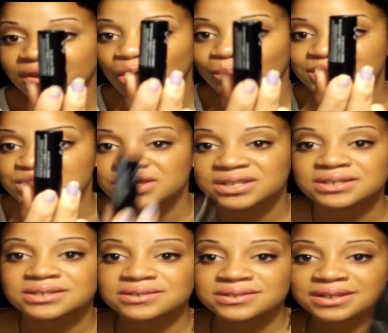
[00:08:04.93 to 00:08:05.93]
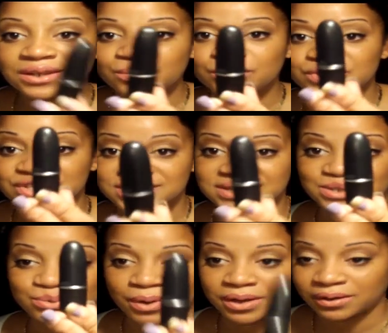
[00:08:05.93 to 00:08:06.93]
a whole bunch of these to equal just
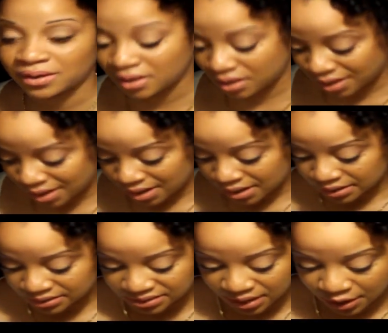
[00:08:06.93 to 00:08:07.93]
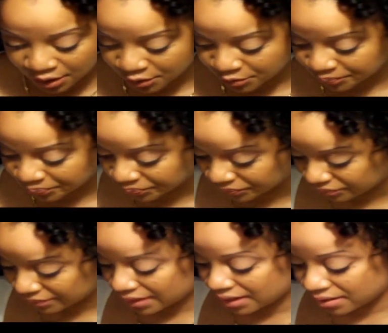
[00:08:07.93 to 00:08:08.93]
this one. So
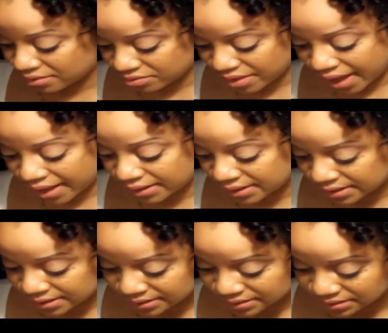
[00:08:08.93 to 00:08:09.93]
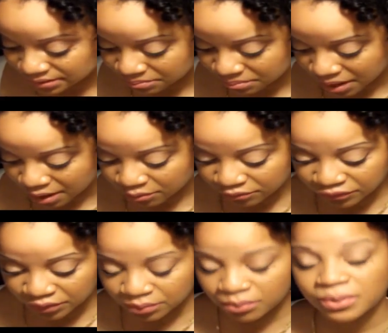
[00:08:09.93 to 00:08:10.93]
that is my
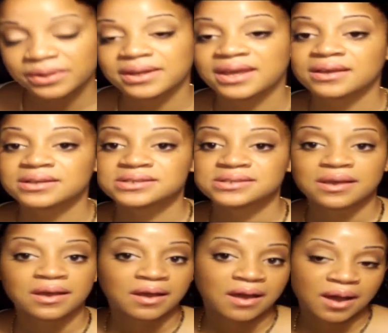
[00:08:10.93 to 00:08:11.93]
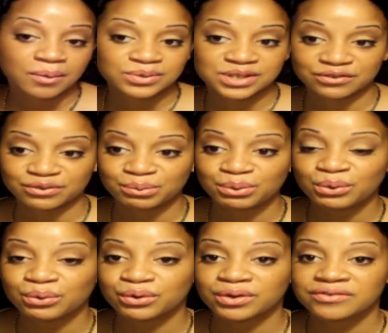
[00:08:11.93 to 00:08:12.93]
review on NYX. I will definitely be
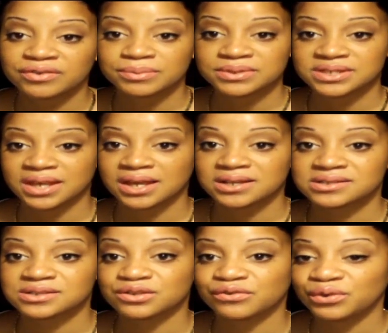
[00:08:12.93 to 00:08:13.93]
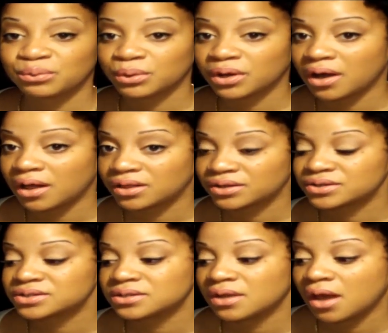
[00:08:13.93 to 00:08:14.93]
ordering from the sites. It's a few more
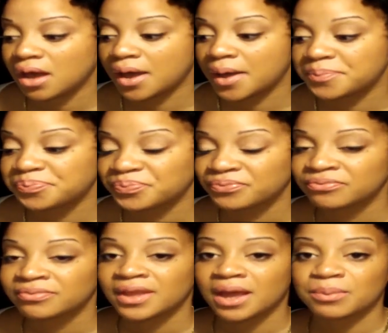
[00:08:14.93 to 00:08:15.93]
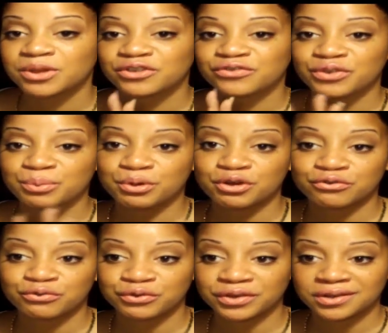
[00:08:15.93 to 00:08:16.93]
colors. Um, I'm looking for the
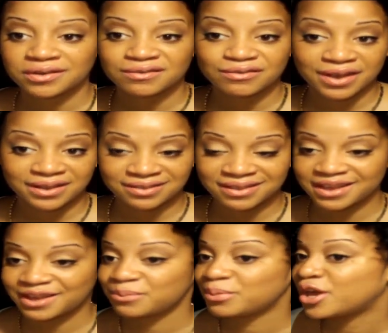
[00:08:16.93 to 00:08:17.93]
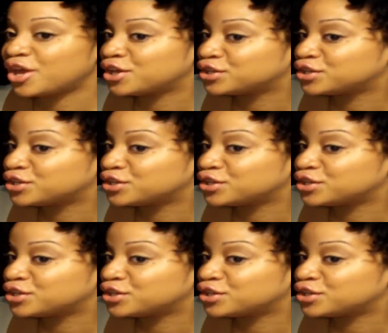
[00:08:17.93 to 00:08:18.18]
perfect red lip.